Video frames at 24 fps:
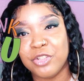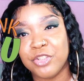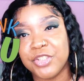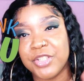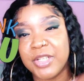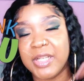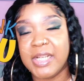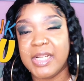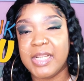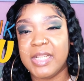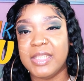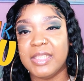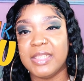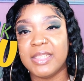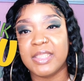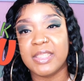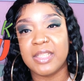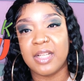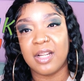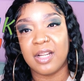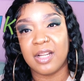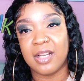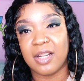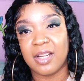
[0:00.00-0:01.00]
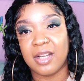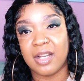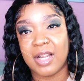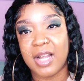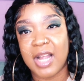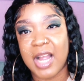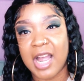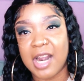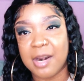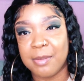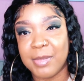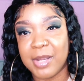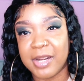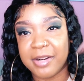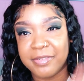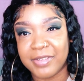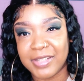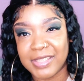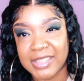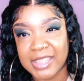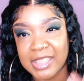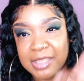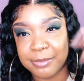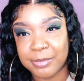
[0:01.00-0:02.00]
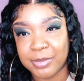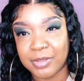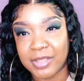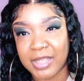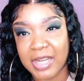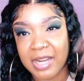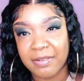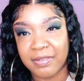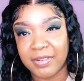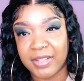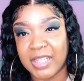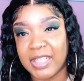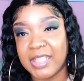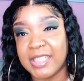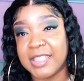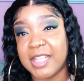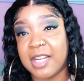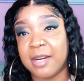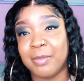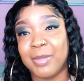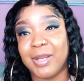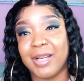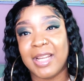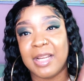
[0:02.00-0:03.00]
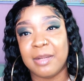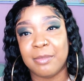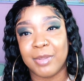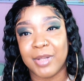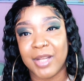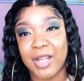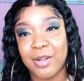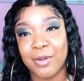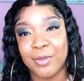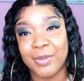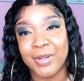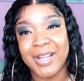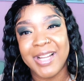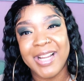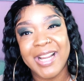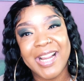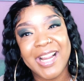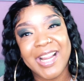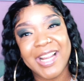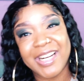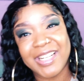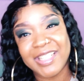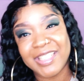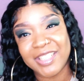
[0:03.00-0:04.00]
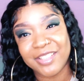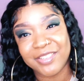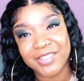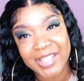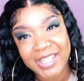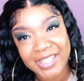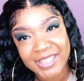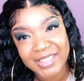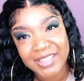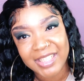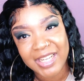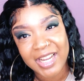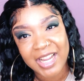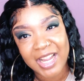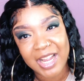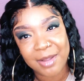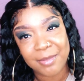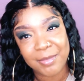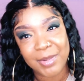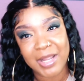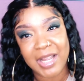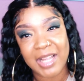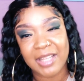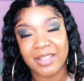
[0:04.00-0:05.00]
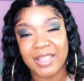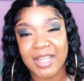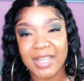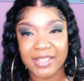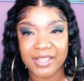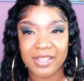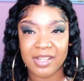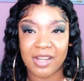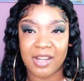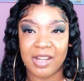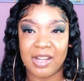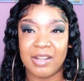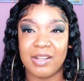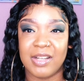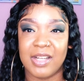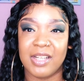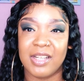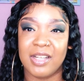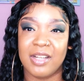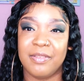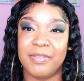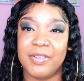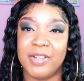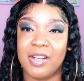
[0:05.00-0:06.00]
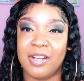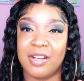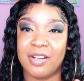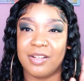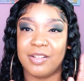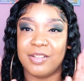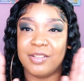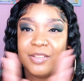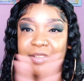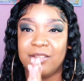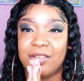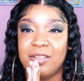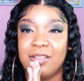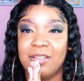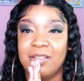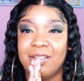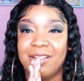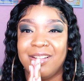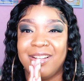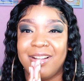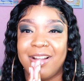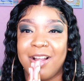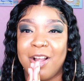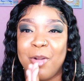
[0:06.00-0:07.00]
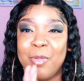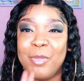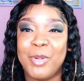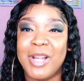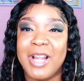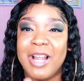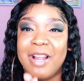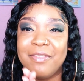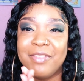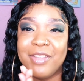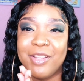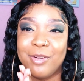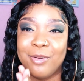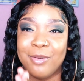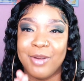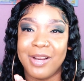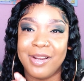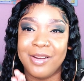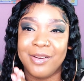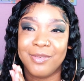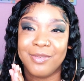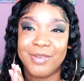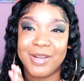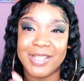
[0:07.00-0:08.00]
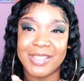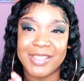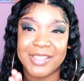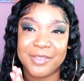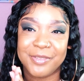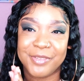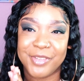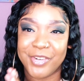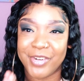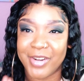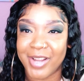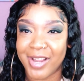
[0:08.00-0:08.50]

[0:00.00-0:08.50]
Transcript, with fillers: sheets, uh, how to manifest ebook, everything's going to be linked below. And until next time, I thank y'all. I love y'all. I hope you have the great rest of your